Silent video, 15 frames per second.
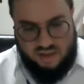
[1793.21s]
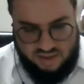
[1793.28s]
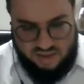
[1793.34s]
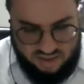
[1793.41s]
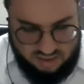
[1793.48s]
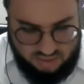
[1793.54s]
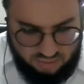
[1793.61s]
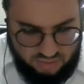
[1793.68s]

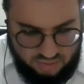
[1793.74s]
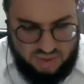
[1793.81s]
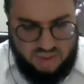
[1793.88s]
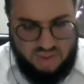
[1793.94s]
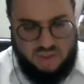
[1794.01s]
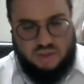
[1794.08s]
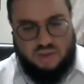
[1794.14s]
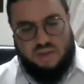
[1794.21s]
the, illusion,
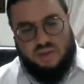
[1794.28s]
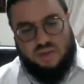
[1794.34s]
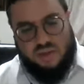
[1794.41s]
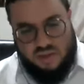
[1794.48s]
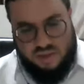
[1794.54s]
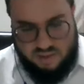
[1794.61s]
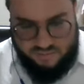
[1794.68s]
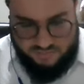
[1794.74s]
uh,
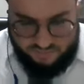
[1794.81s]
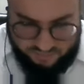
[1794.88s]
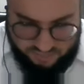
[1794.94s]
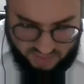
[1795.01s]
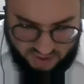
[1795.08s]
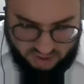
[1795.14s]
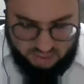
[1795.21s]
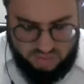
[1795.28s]
the
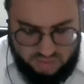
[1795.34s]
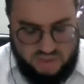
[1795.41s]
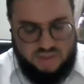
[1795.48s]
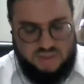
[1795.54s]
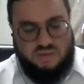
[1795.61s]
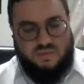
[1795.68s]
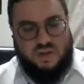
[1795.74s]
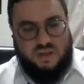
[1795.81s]

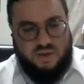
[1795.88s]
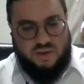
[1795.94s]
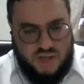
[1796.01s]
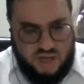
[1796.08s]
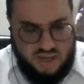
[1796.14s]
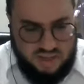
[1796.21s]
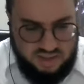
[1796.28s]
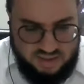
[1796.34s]
illusions of other
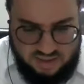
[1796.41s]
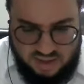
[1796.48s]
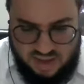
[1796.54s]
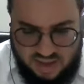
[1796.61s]
gods,